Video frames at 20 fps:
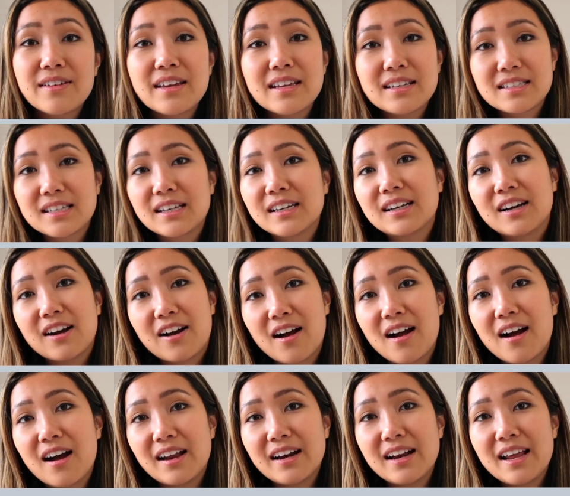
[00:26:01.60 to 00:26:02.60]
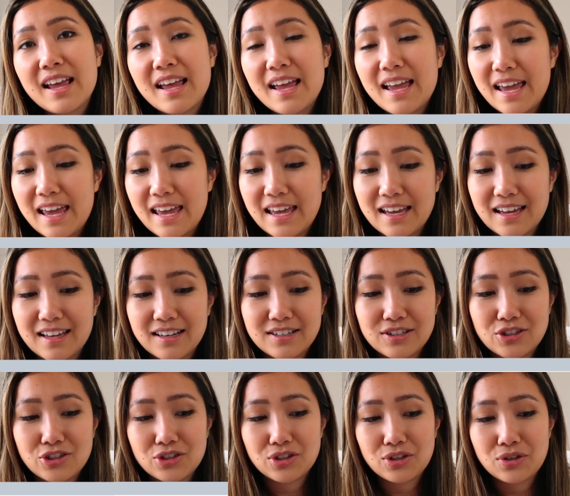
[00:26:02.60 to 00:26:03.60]
it to God
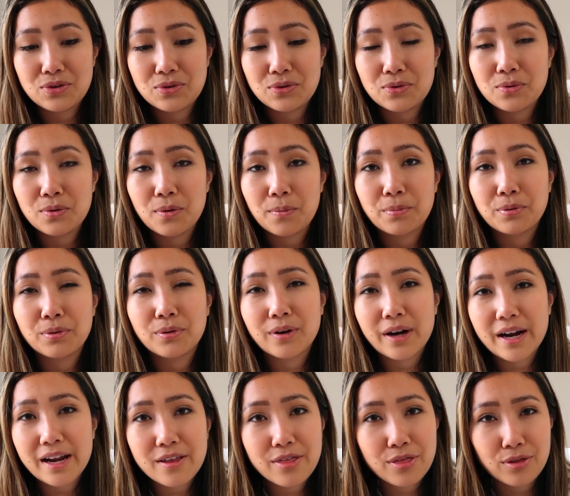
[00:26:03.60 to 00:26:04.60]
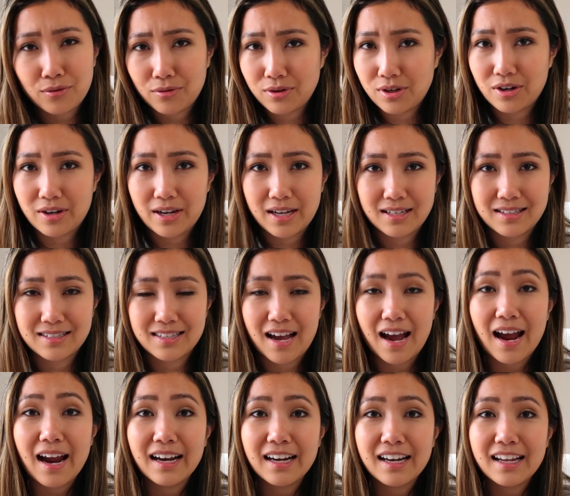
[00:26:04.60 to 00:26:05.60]
and to pray through your
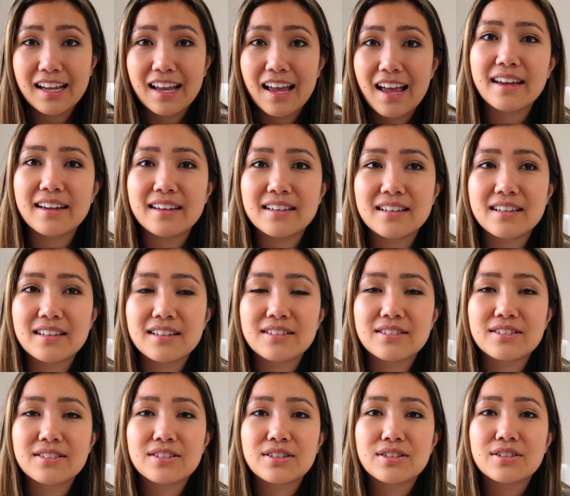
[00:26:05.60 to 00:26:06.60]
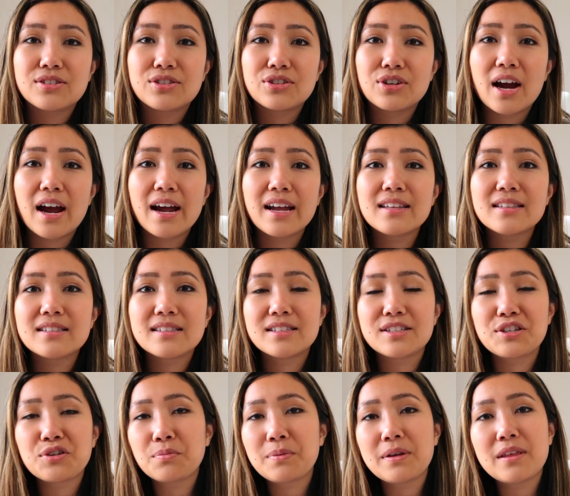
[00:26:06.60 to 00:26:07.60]
anxiety and just try and
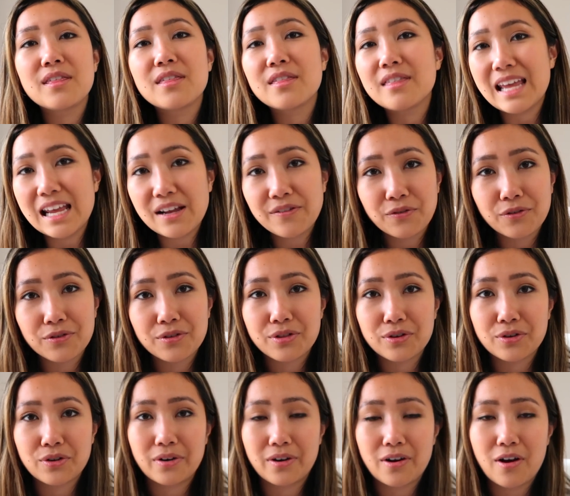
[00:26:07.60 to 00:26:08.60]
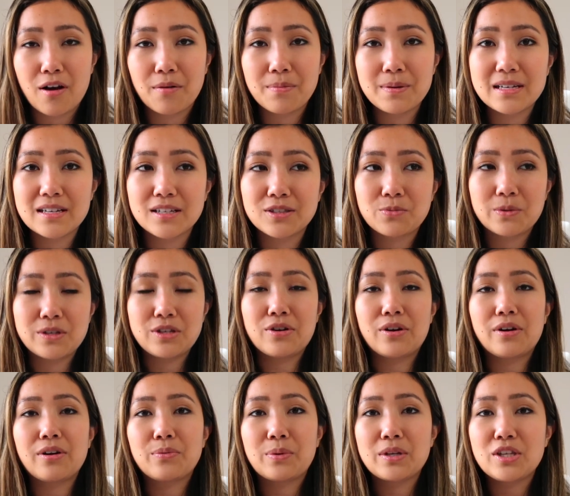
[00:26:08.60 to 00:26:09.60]
still be thankful through it all, because when you
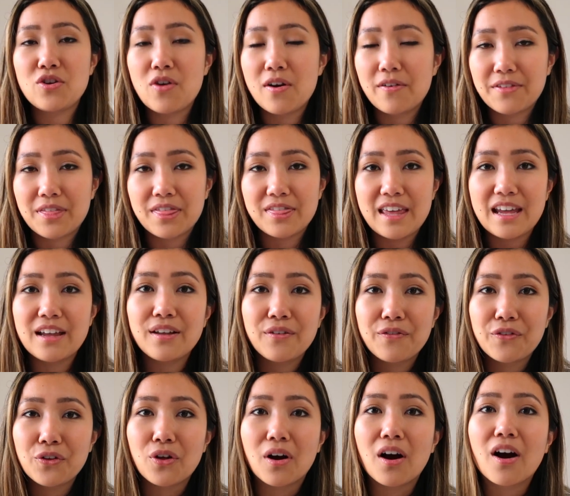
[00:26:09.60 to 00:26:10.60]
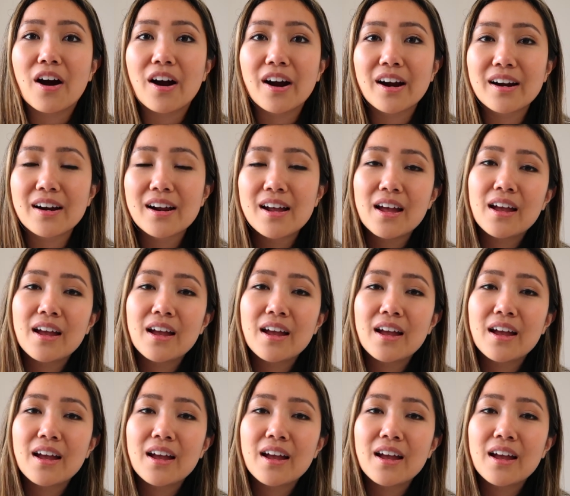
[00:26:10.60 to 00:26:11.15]
have a thankful heart,